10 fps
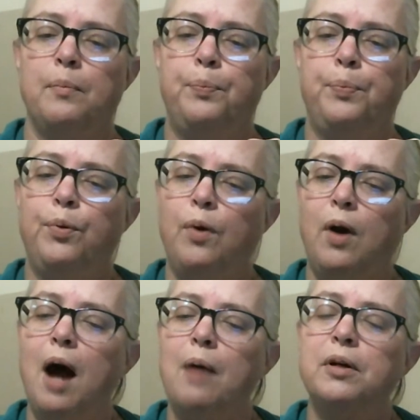
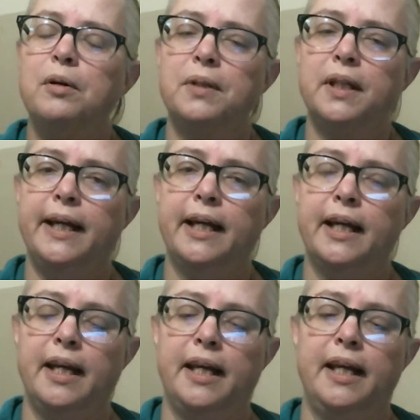Probably
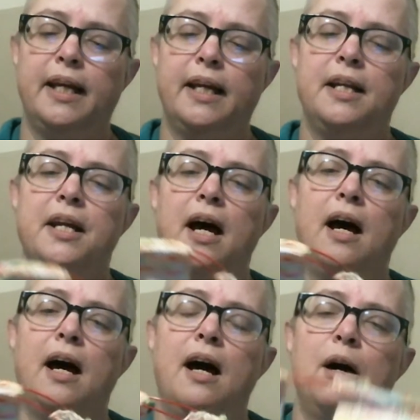going to end
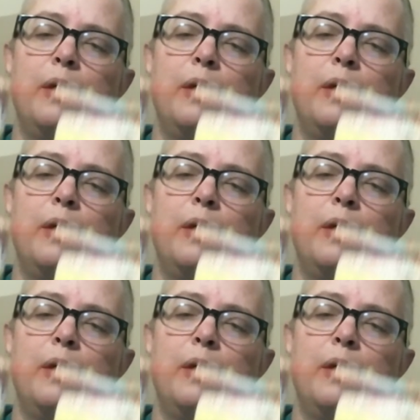up